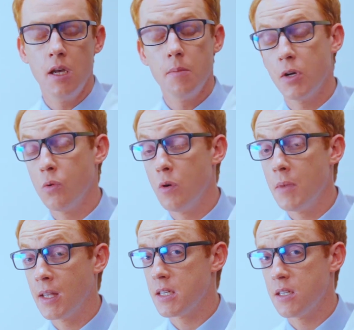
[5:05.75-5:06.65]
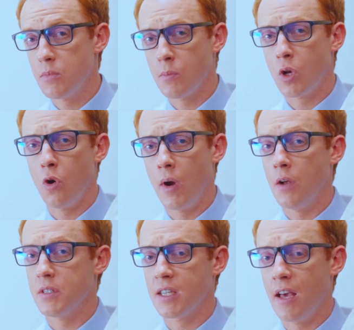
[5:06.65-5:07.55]
but it won't make the symptom go away
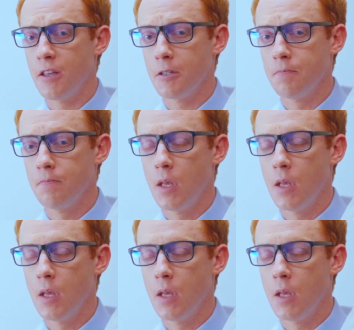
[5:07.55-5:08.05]
altogether.